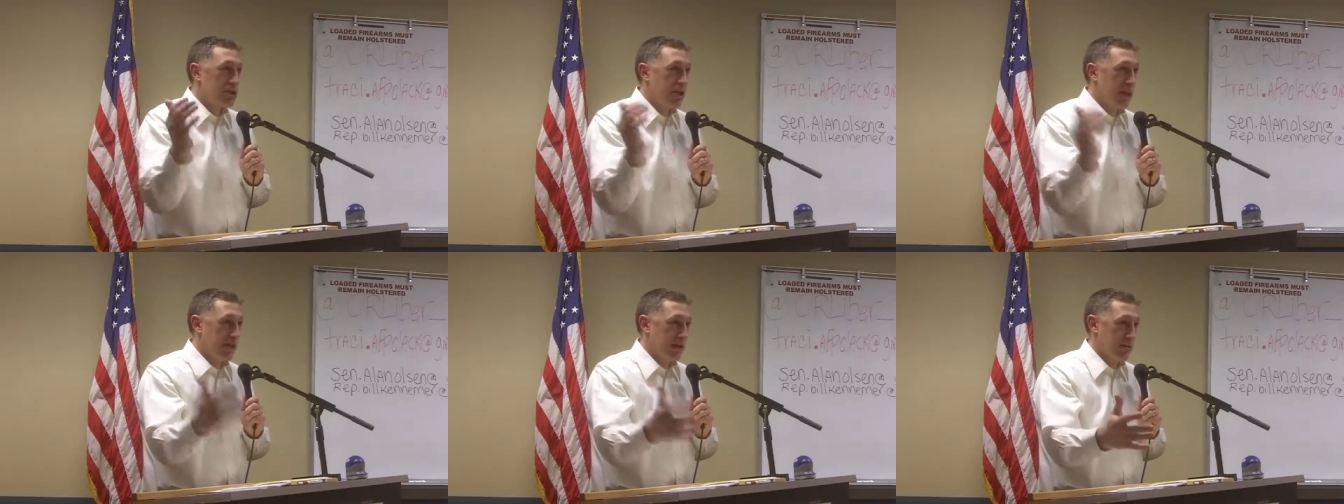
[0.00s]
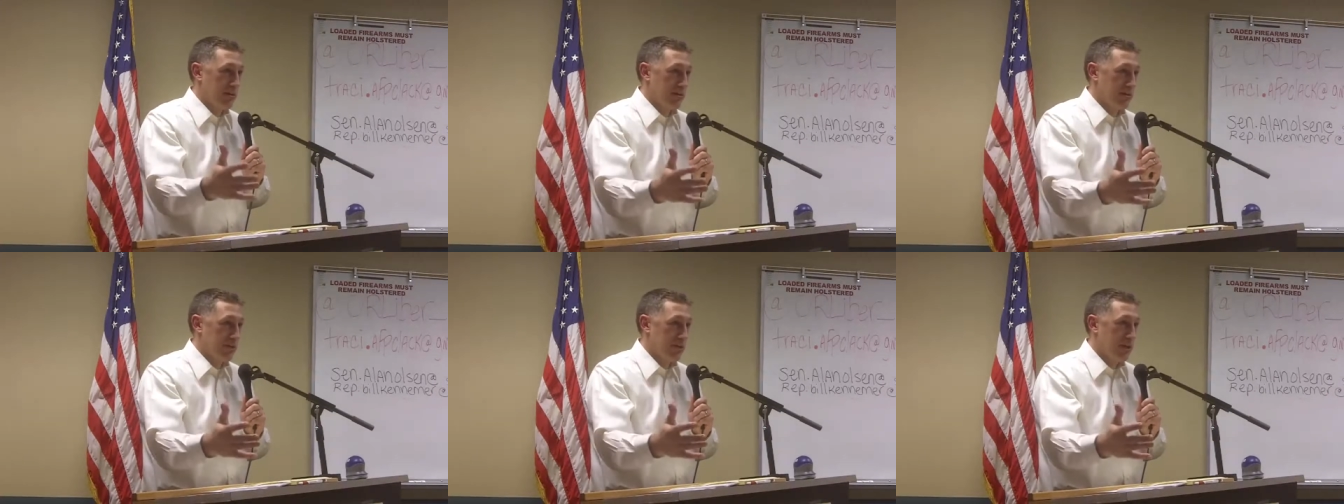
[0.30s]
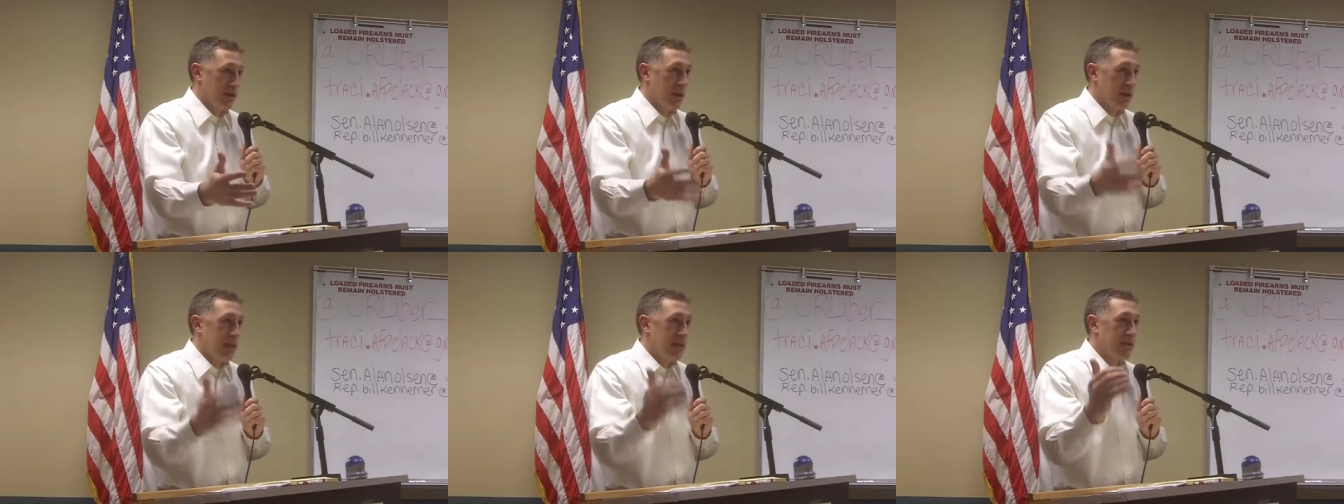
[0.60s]

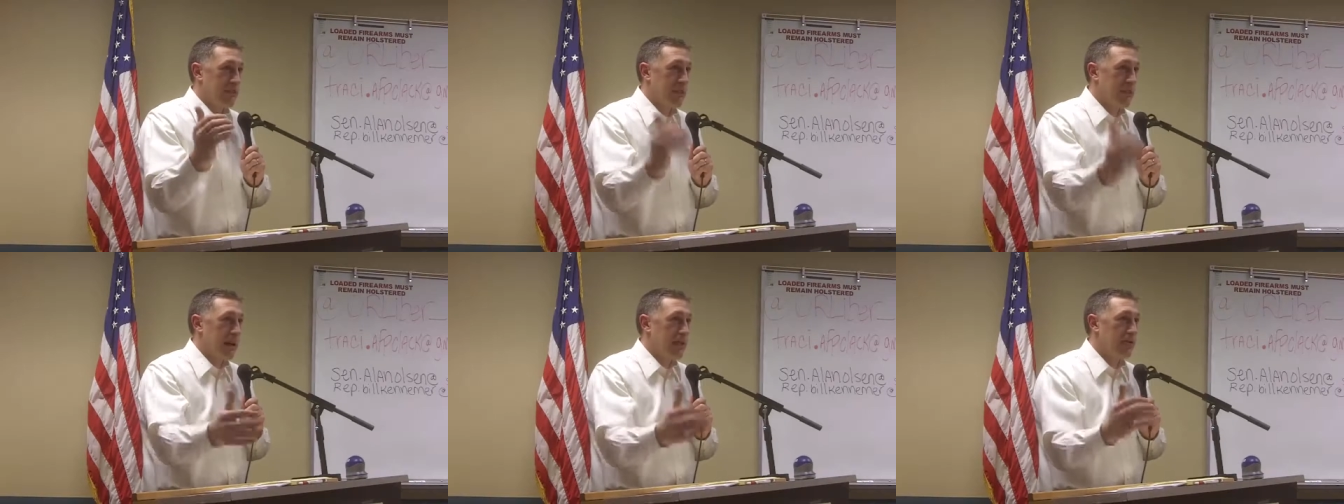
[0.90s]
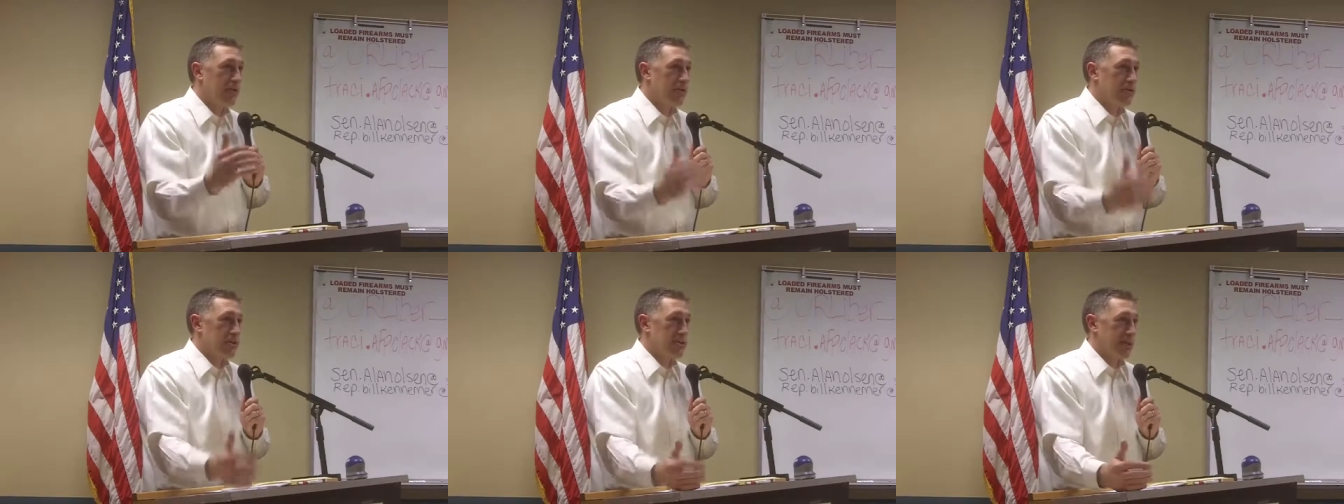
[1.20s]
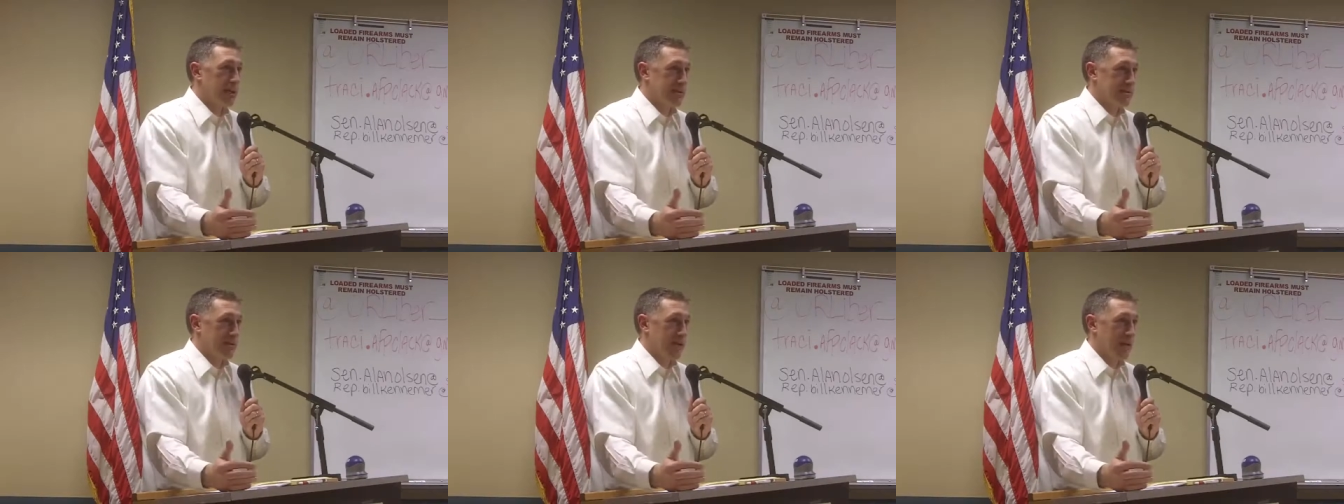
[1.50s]
channels and to make those
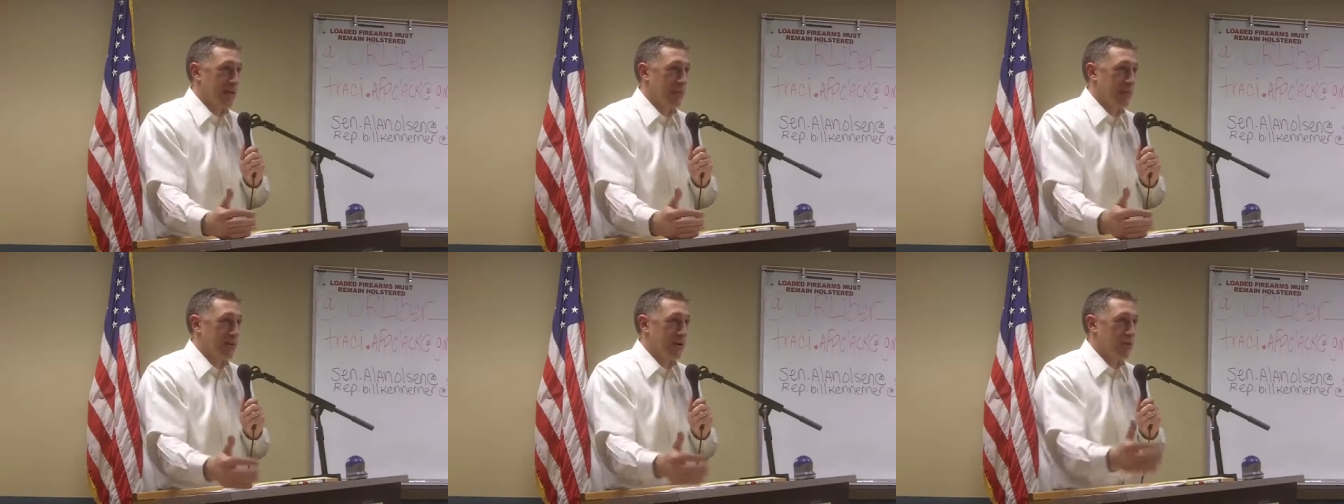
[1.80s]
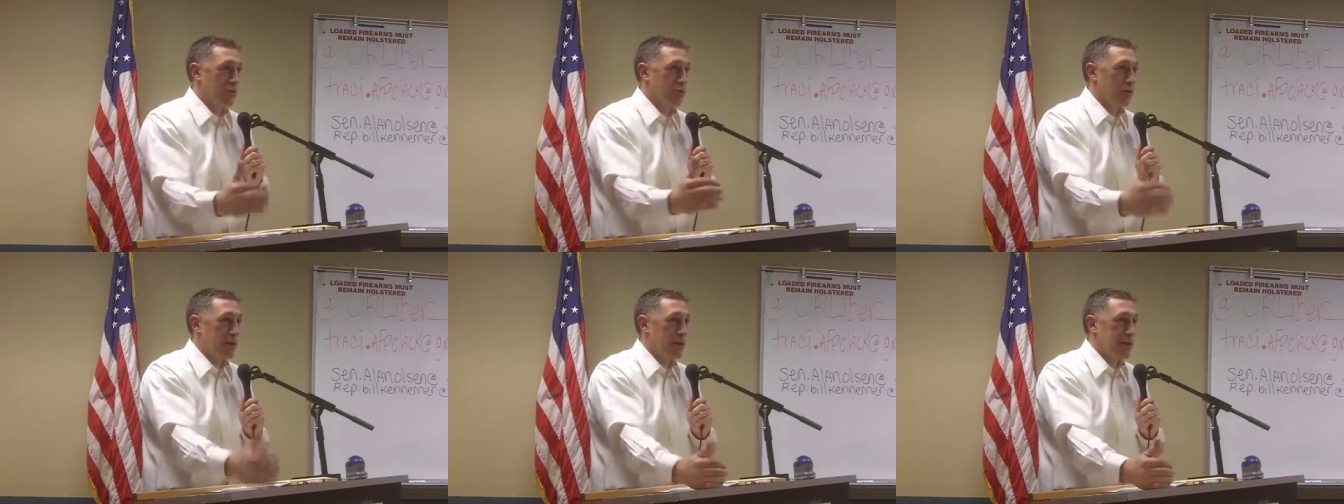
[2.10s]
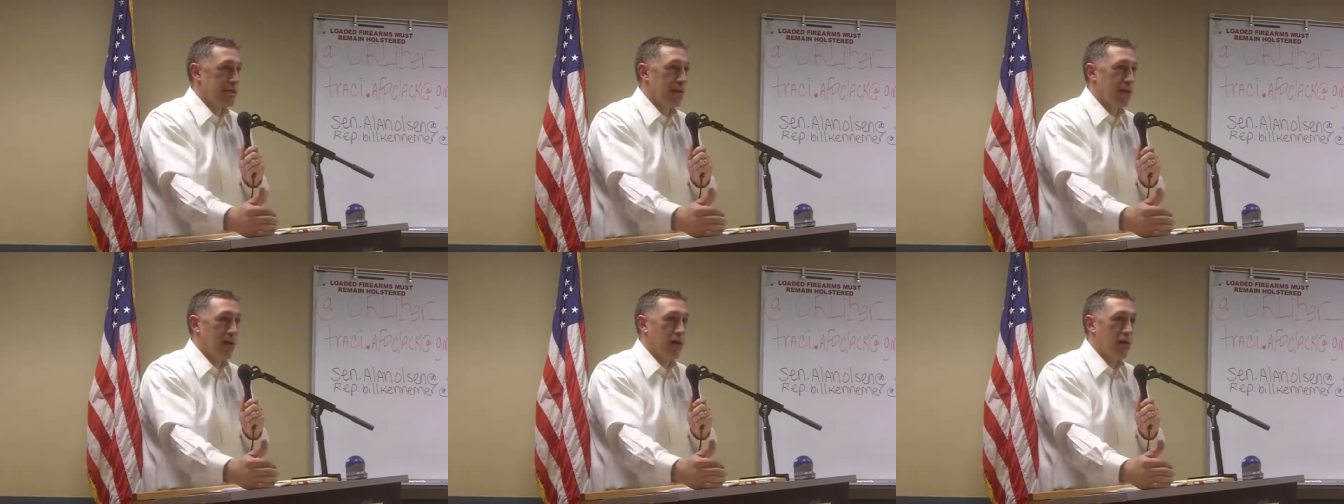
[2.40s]
things happen and to
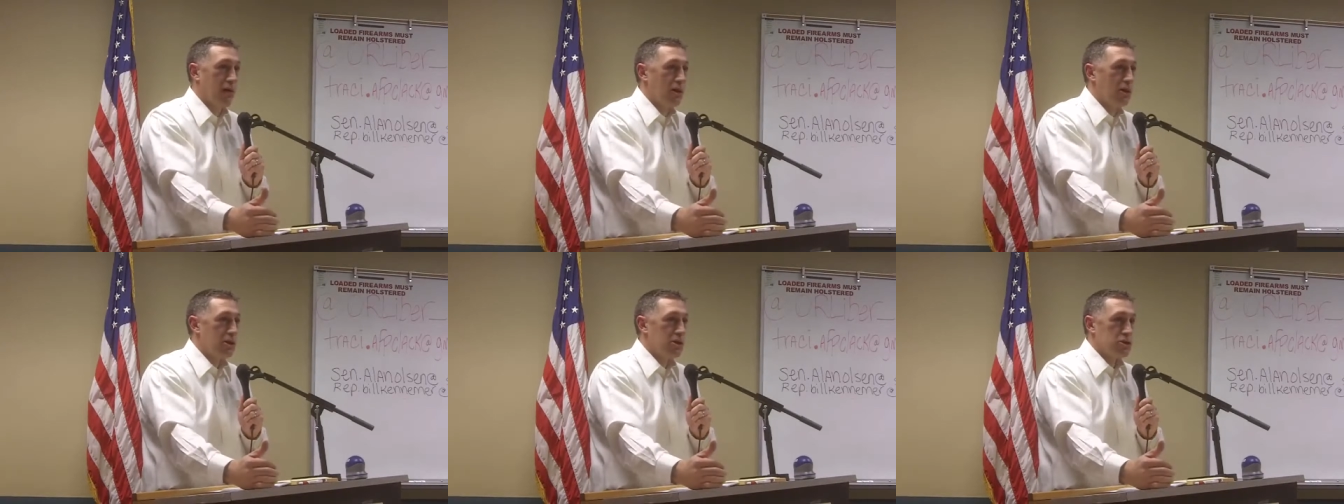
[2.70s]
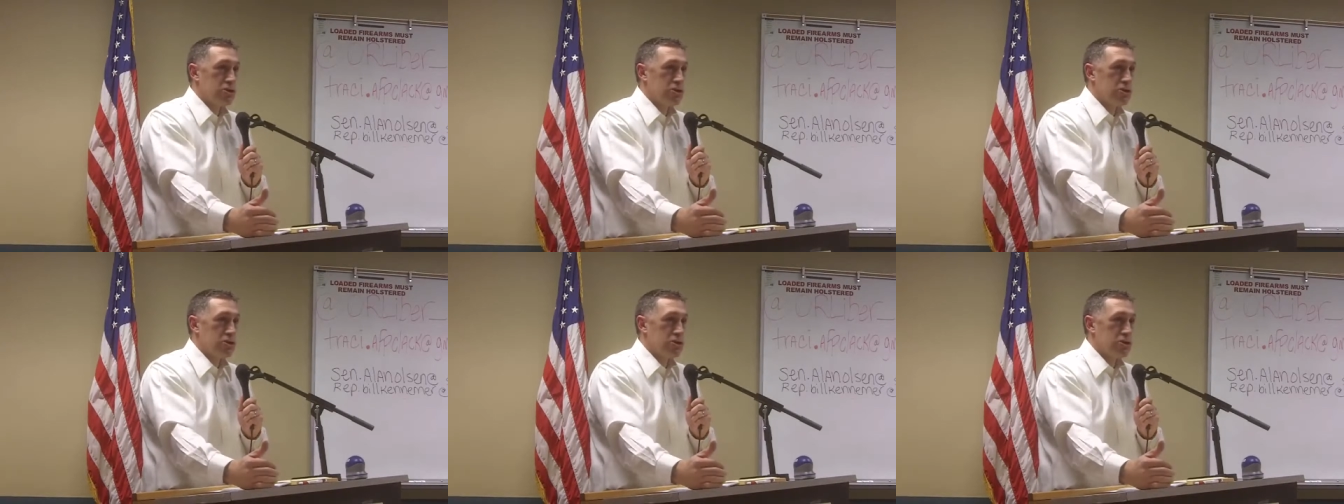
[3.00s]
reach out